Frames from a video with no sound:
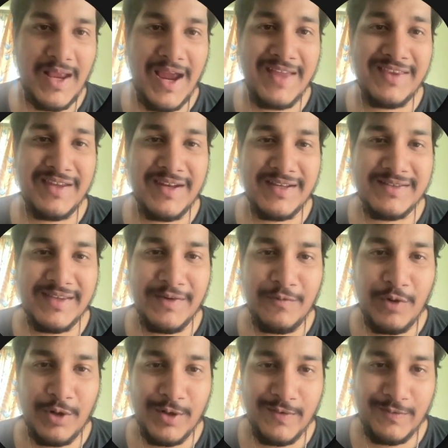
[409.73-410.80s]
and the next thing
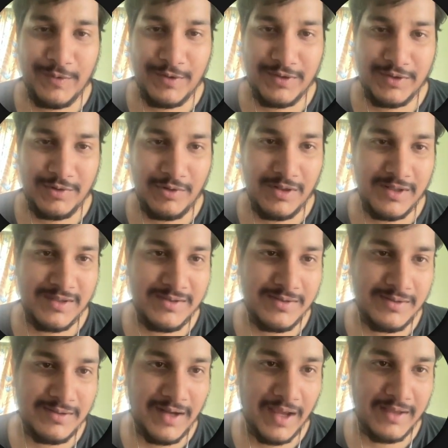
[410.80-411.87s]
what you have to install is
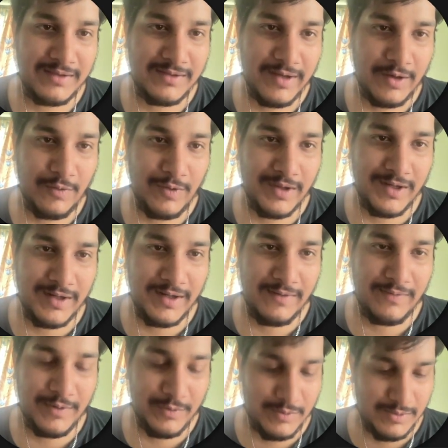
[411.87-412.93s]
TanStack query
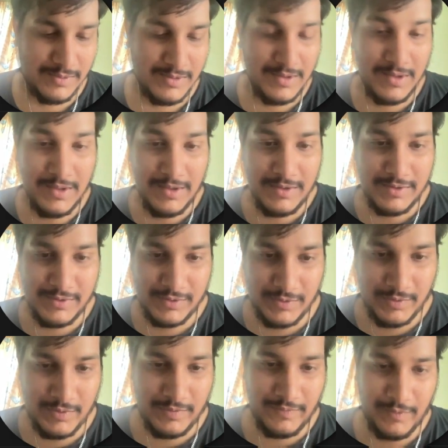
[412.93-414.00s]
dev tool.
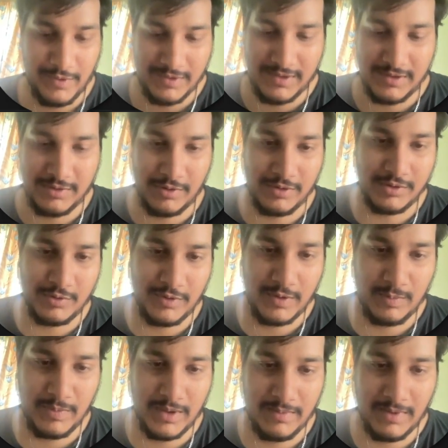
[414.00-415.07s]
So for this also
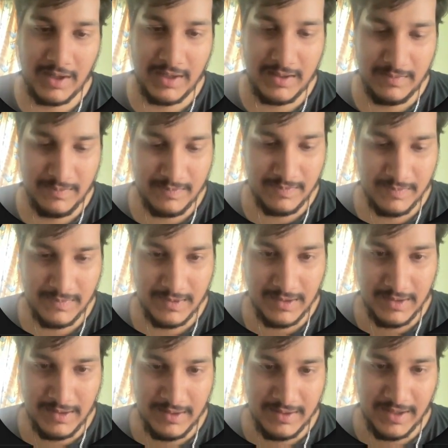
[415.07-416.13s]
npmi,
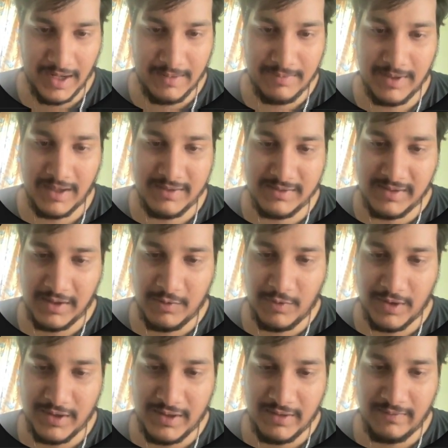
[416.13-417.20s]
type TanStack
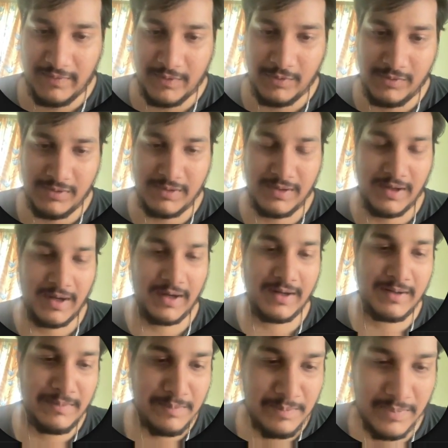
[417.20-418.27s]
query dev tool
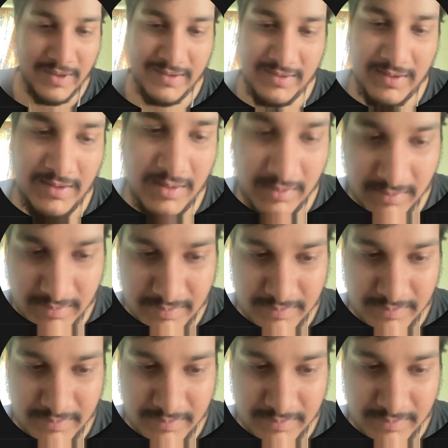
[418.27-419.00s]
and press enter.